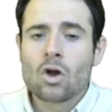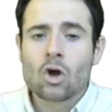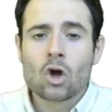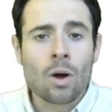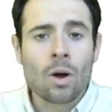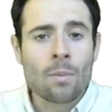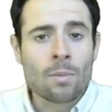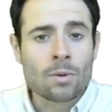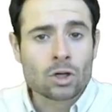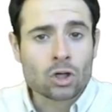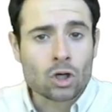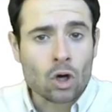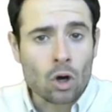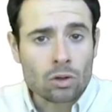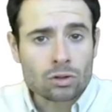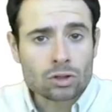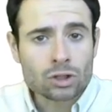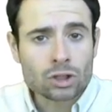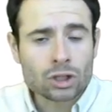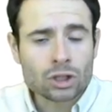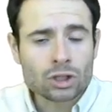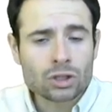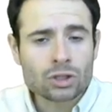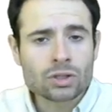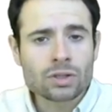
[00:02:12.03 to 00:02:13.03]
common
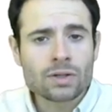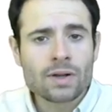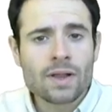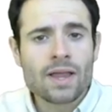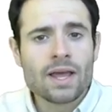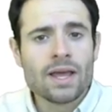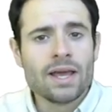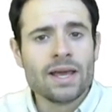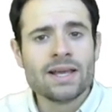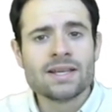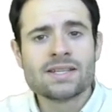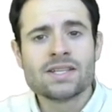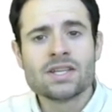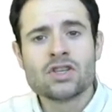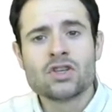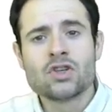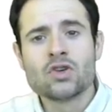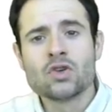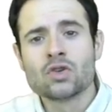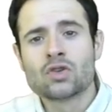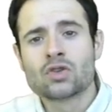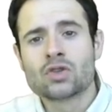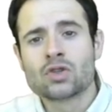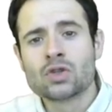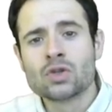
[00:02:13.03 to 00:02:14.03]
culture? Is it
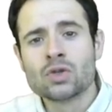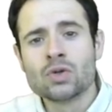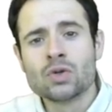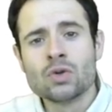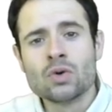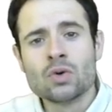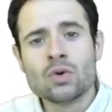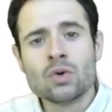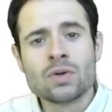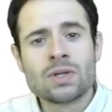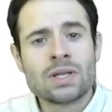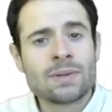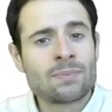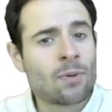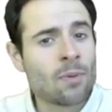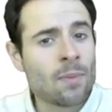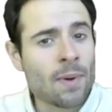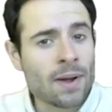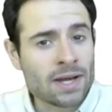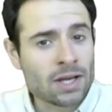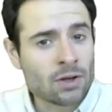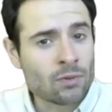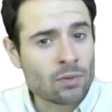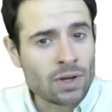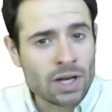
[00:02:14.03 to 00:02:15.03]
due to
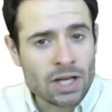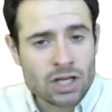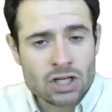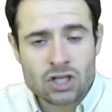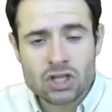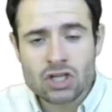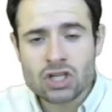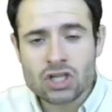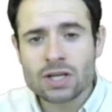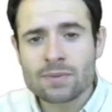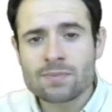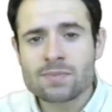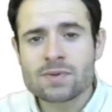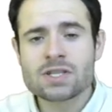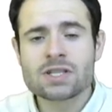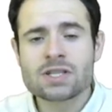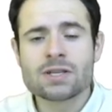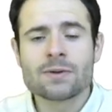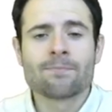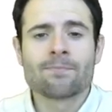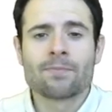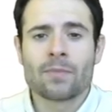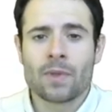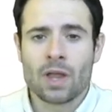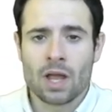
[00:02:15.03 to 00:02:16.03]
diplomatic relationships?
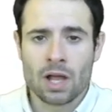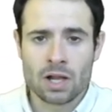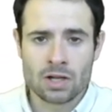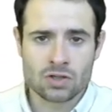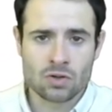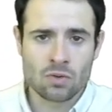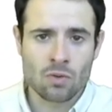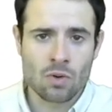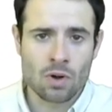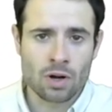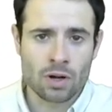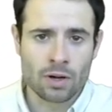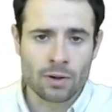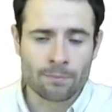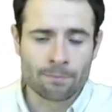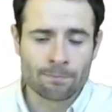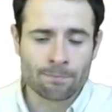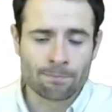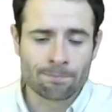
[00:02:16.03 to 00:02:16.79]
And so on.